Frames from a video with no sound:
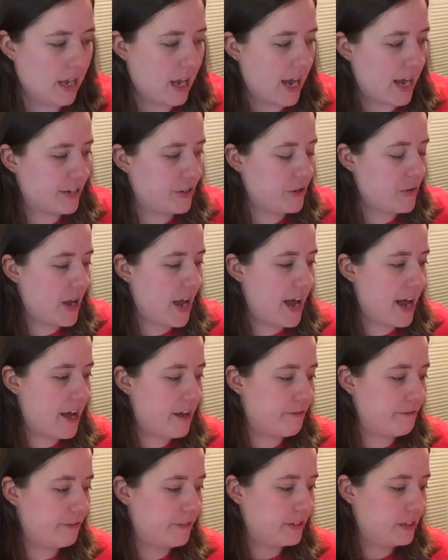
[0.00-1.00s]
I do
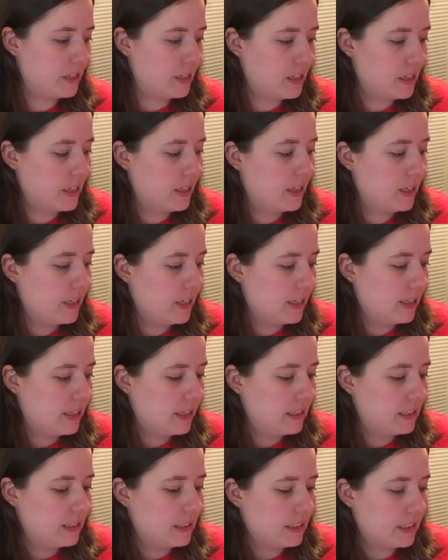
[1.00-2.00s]
have,
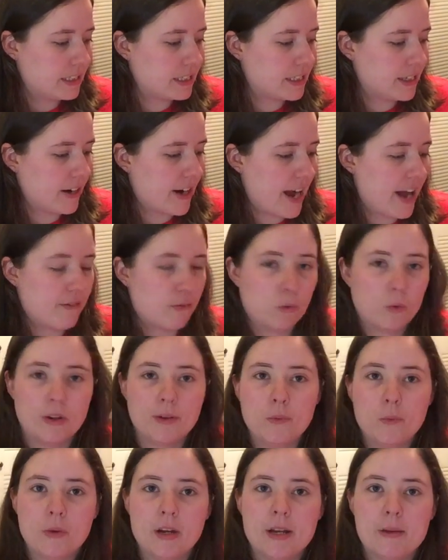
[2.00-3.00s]
let's see here, I have
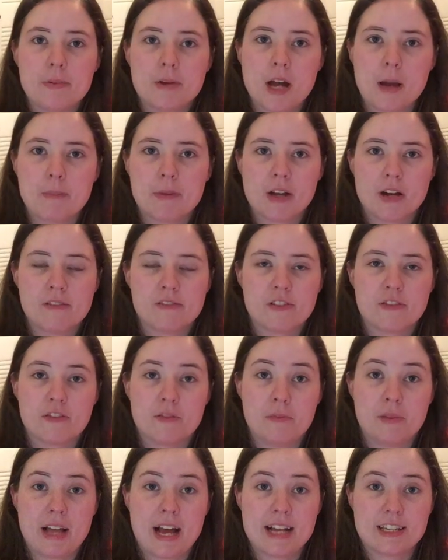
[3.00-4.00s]
one whip coming over
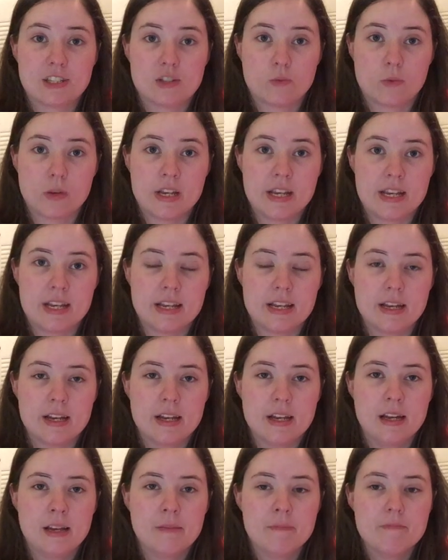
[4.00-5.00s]
from last week,
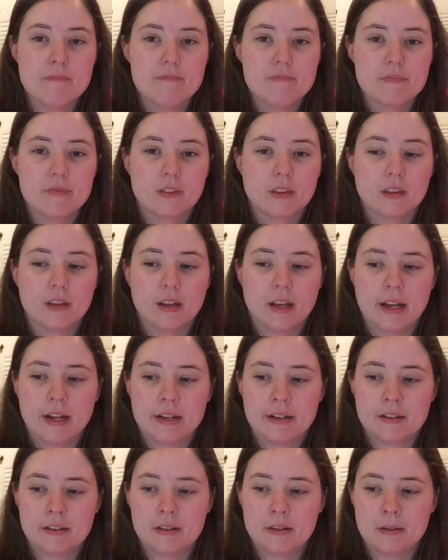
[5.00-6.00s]

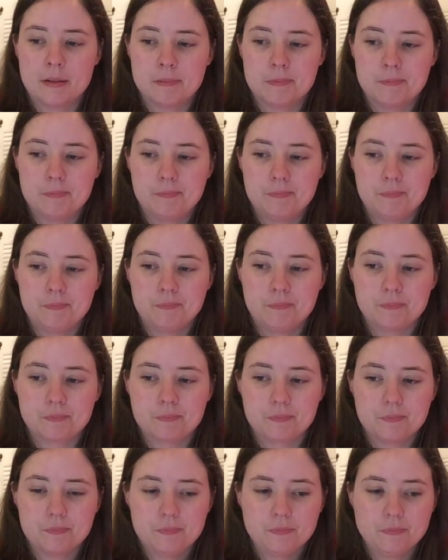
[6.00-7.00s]
and
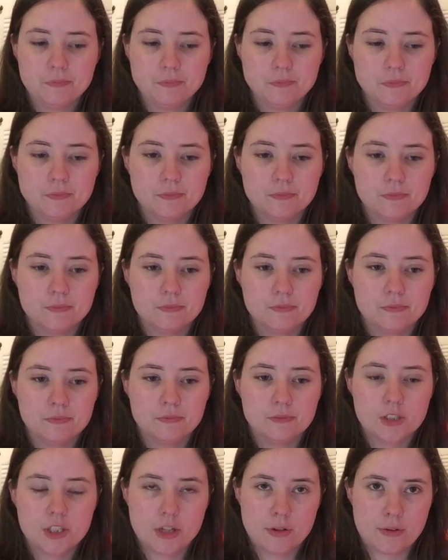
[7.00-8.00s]

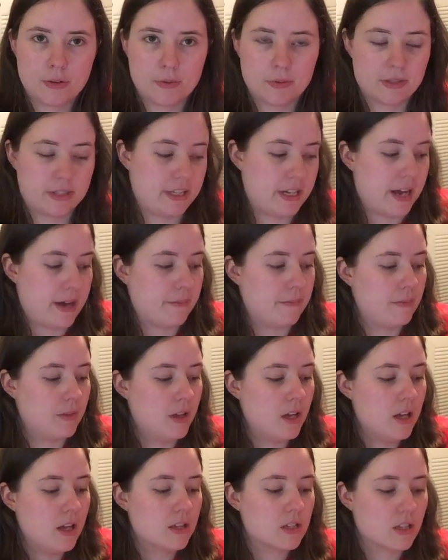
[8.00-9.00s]
2 new ones, yeah.
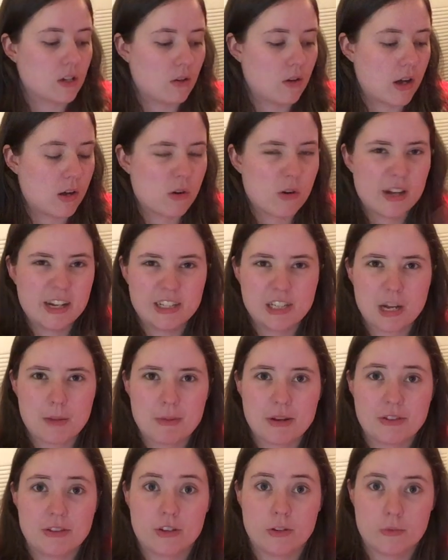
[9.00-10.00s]
So I'll go ahead and talk
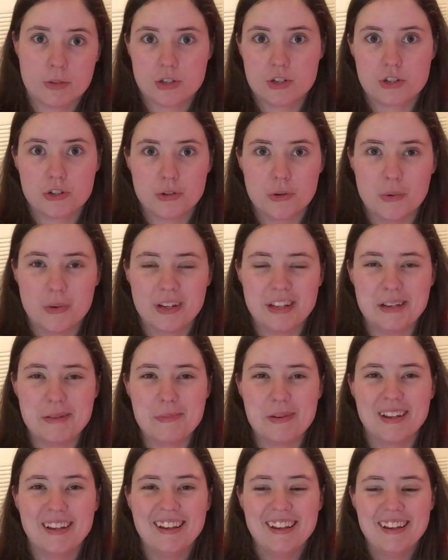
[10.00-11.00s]
about the original whip.
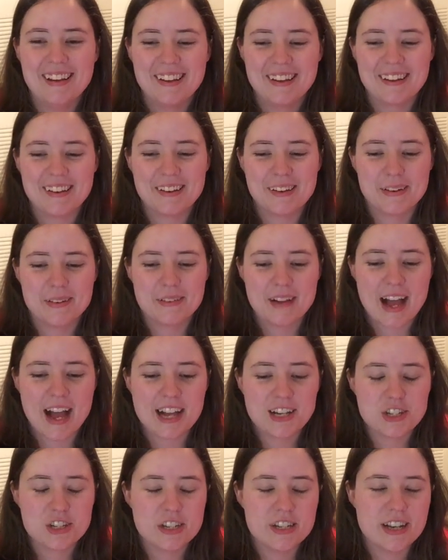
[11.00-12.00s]

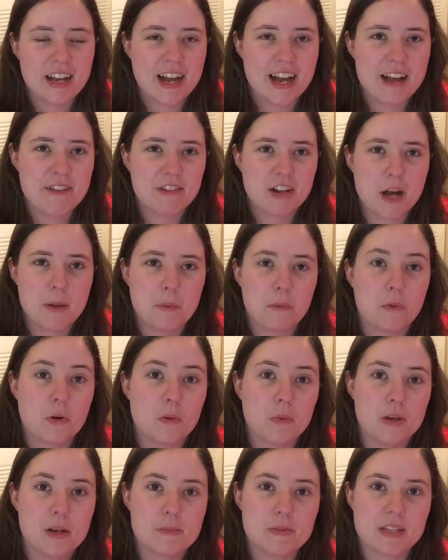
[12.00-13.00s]
Actually, I have a couple more
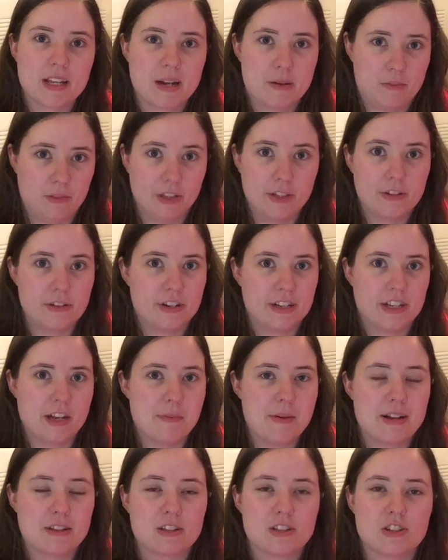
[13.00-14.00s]
whips that I'm literally
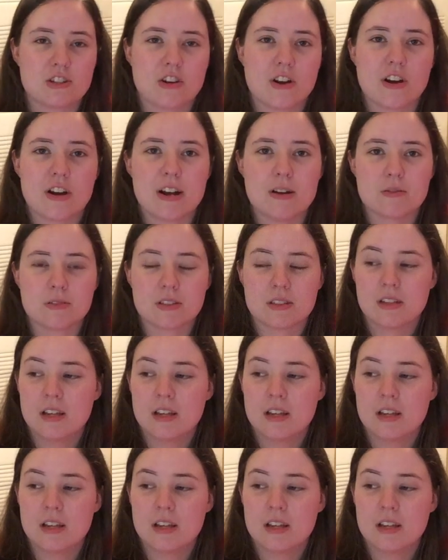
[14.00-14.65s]
about to start.